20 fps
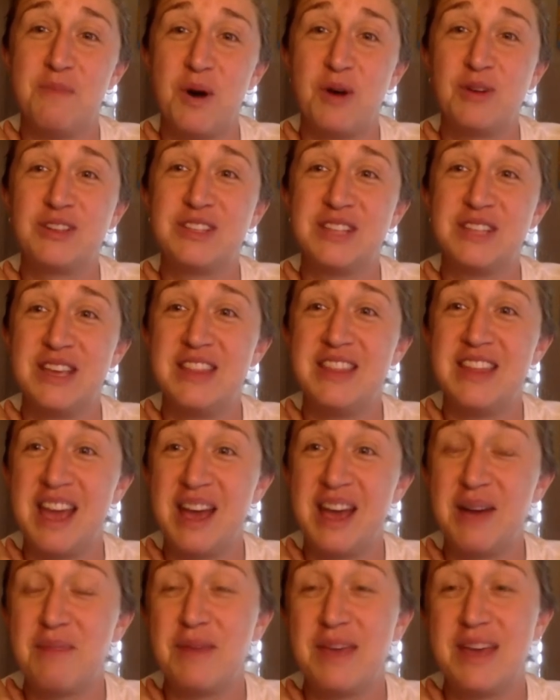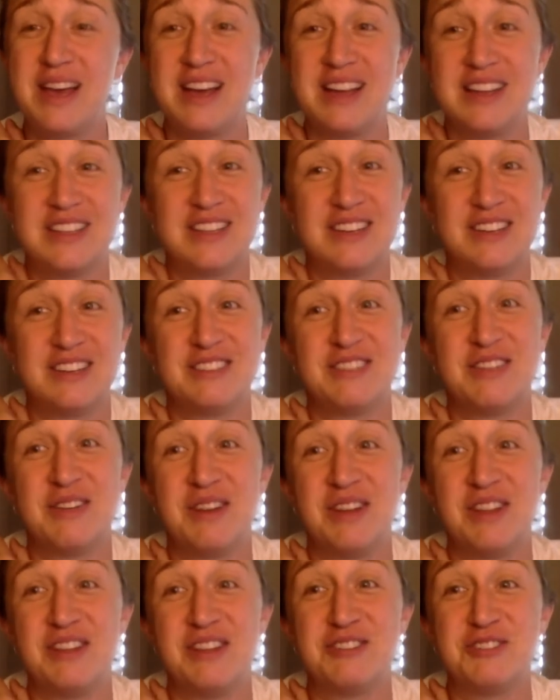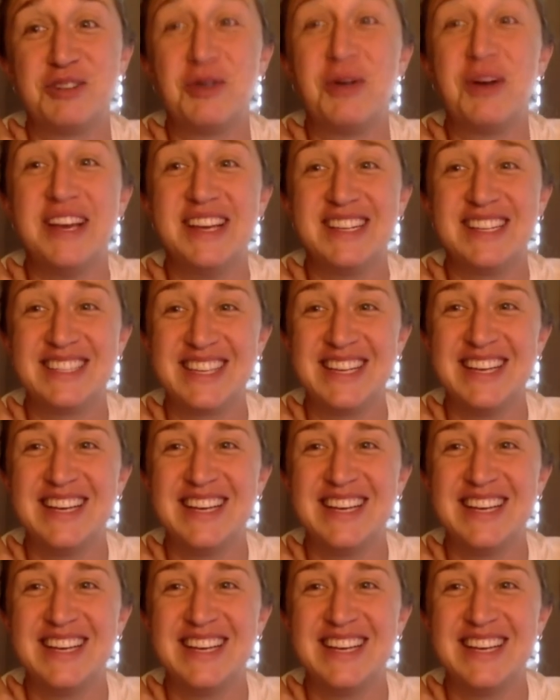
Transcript: mostly there because there's no other choice.